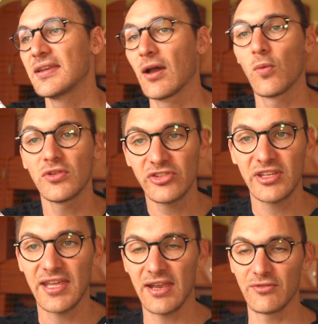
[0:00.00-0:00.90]
Now, once
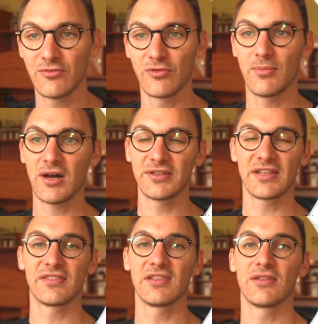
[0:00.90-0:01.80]
again,
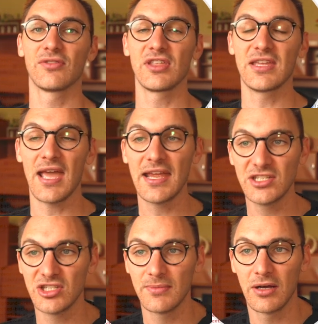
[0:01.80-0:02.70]
reminded that the
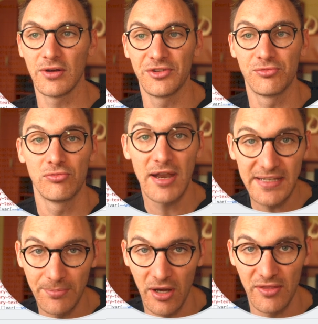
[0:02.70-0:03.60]
HTML is
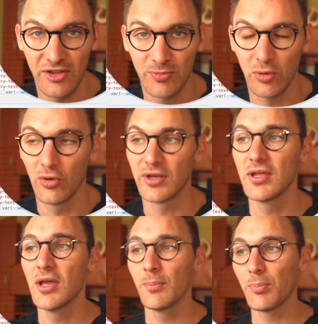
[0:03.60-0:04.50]
ready by this point,
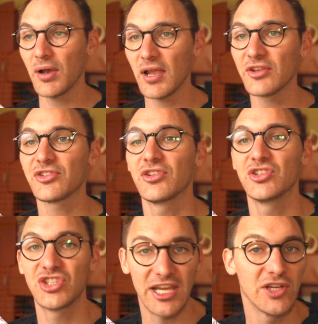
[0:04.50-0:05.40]
plus
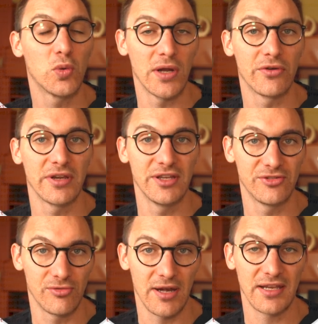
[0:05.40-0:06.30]
jQuery
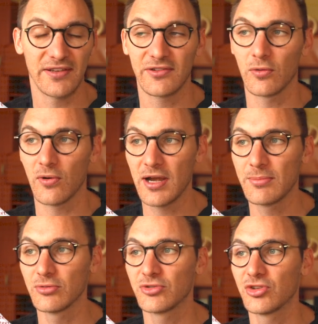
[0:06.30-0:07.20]
is ready. So we're
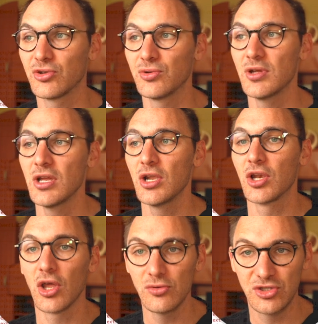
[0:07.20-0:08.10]
able to
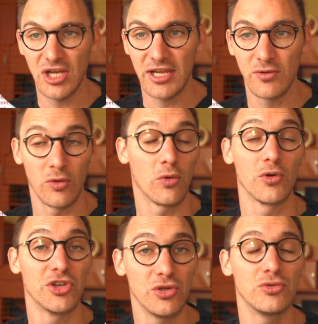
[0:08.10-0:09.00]
load use
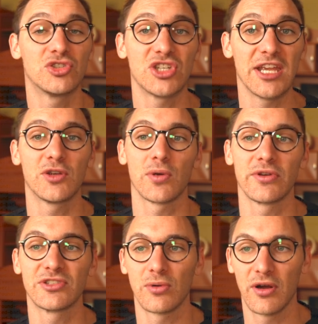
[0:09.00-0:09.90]

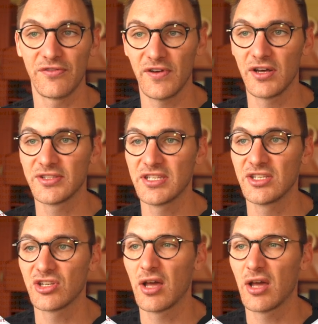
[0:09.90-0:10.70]
jQuery to our advantage.